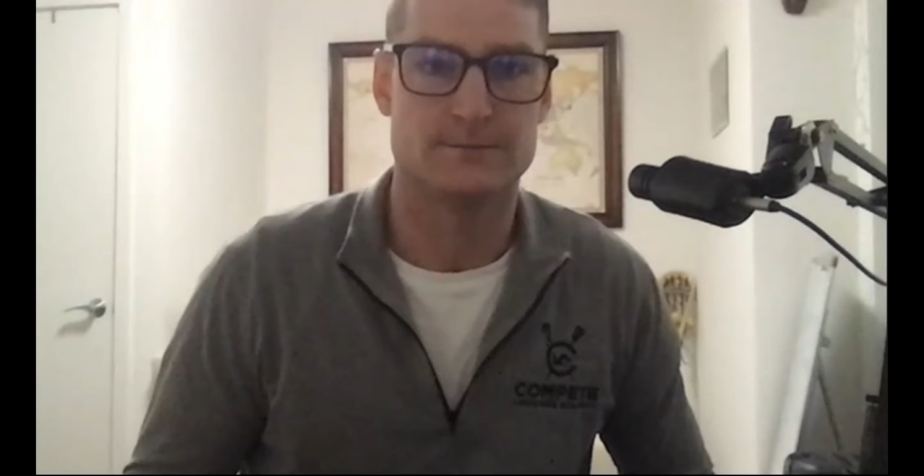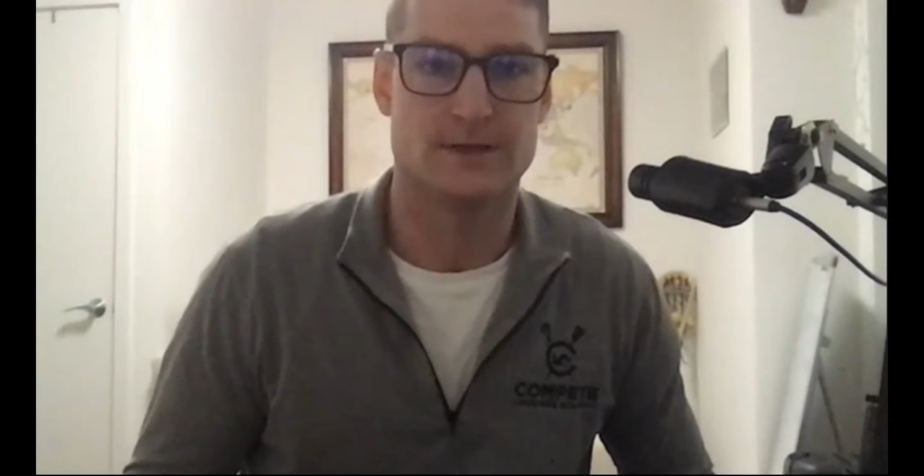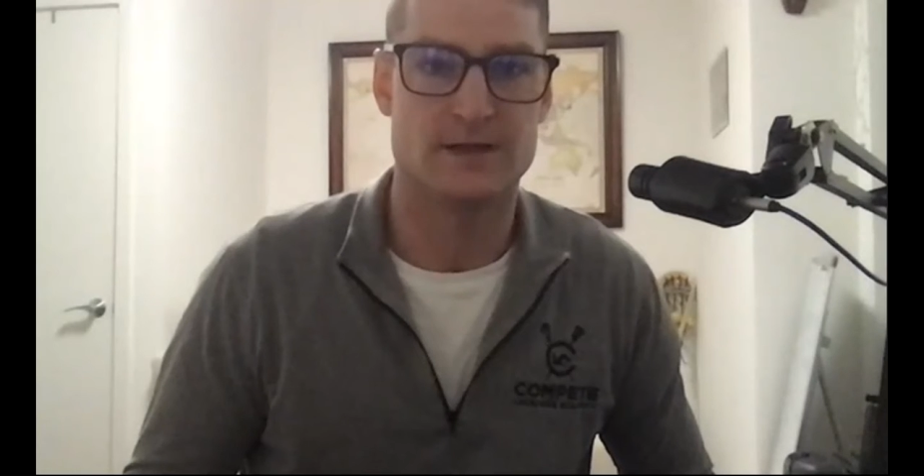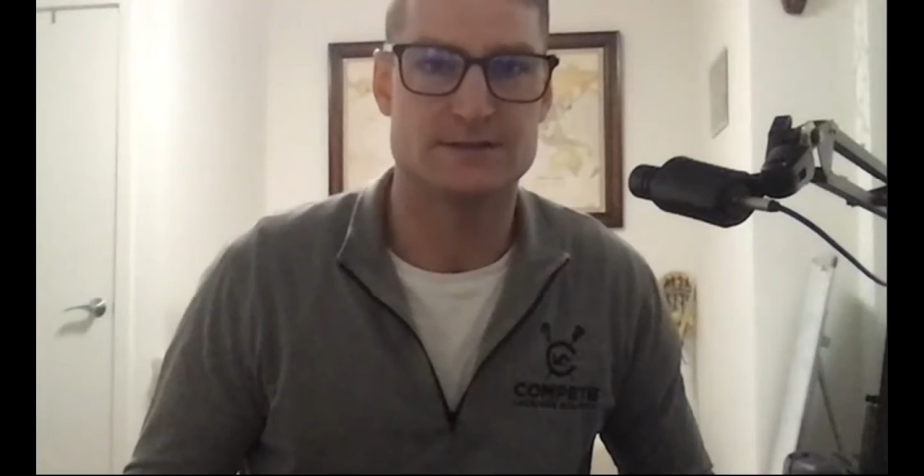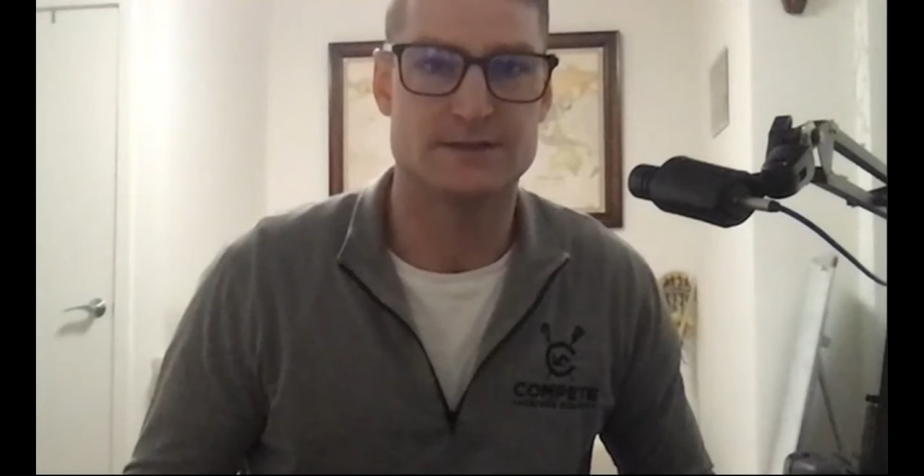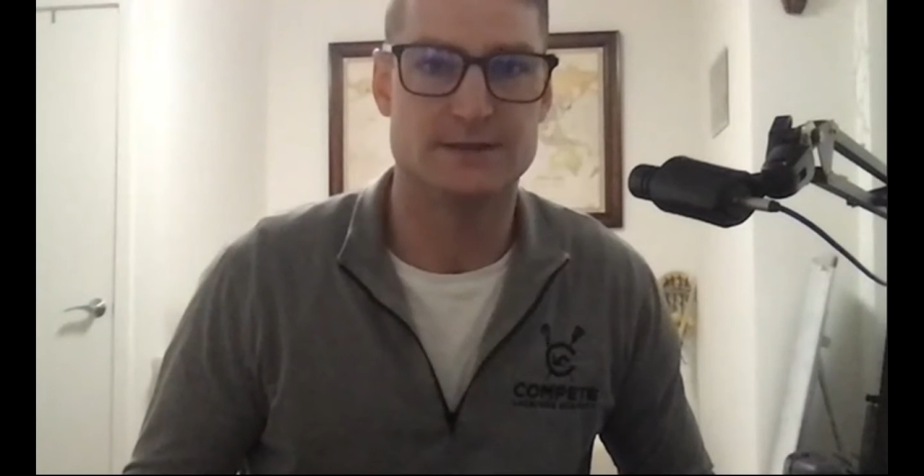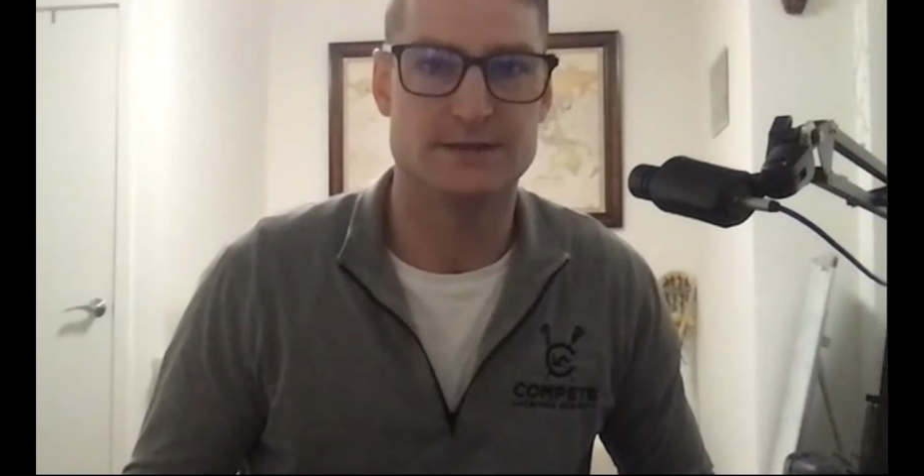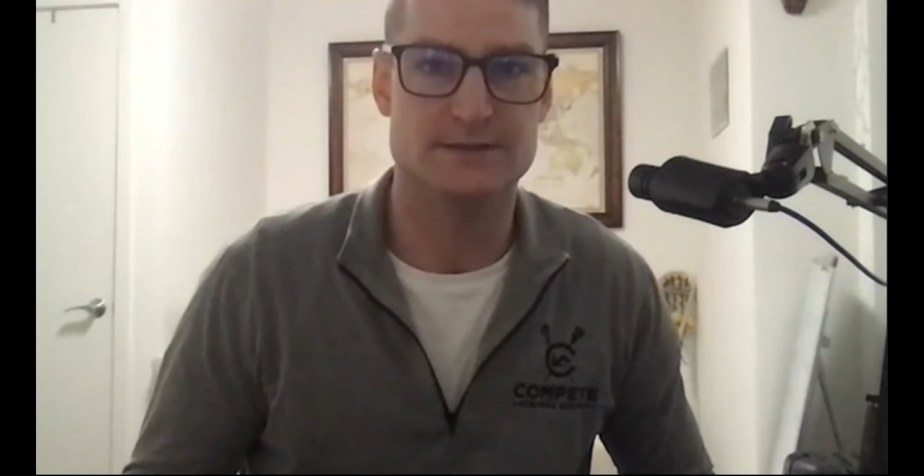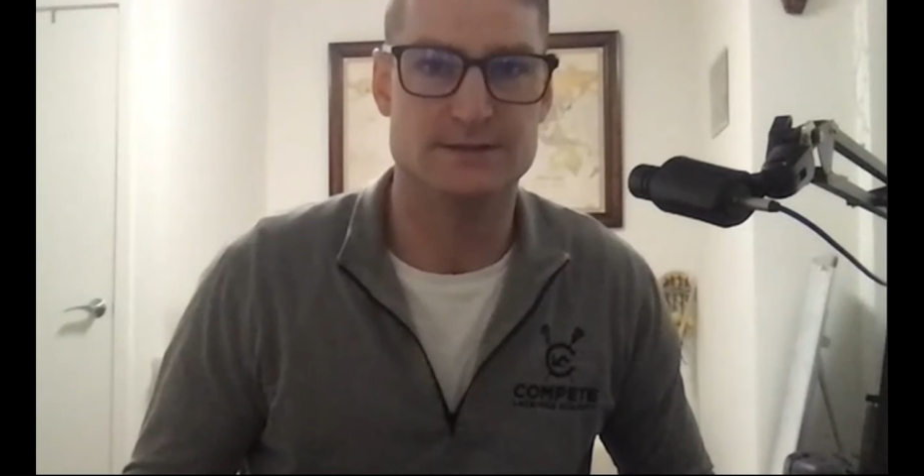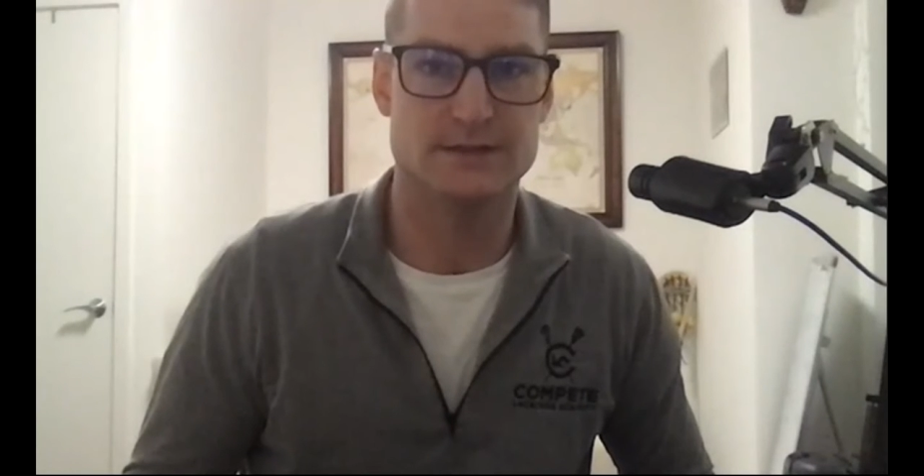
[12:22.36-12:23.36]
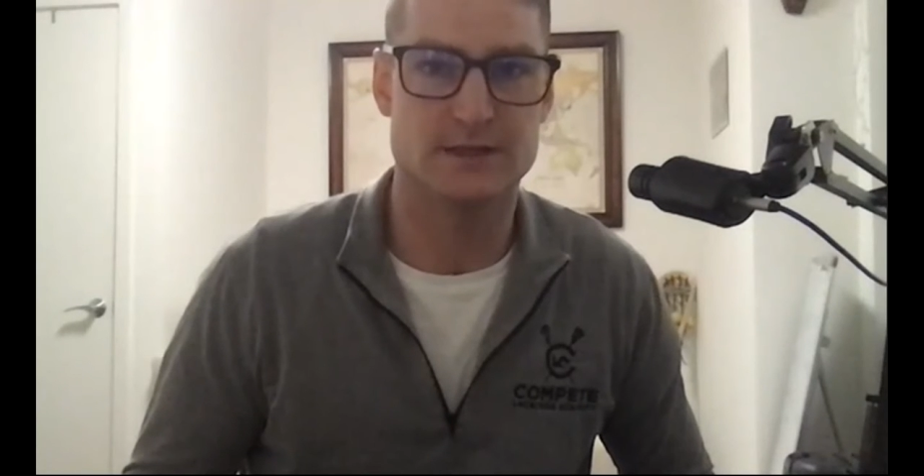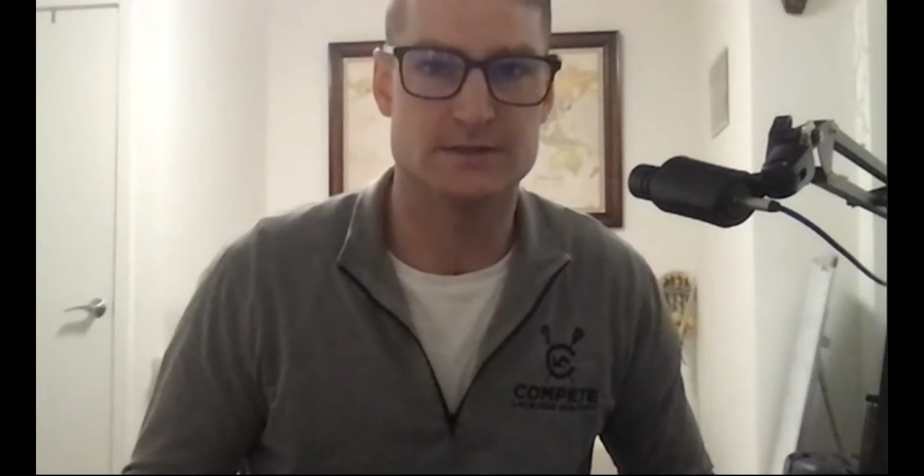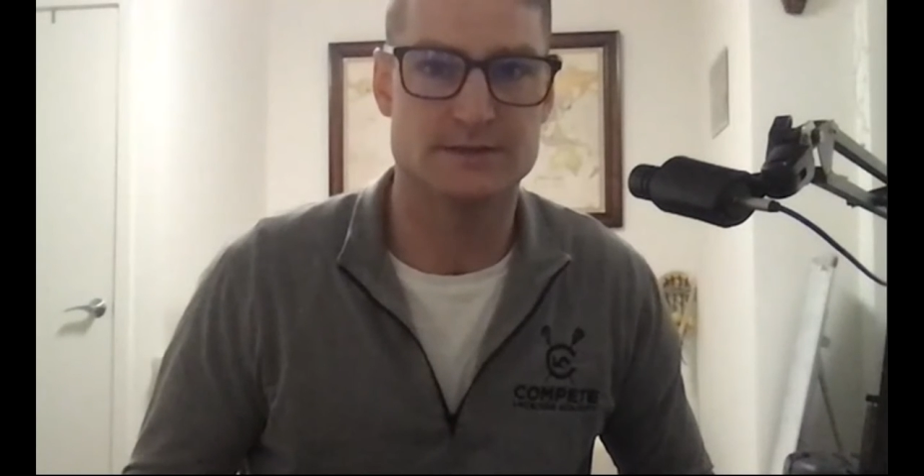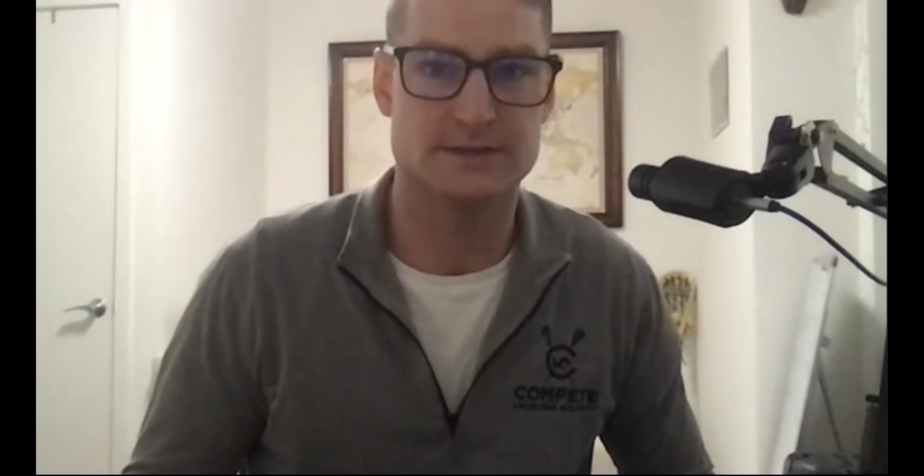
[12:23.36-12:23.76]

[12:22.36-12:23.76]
Nice and easy, nice and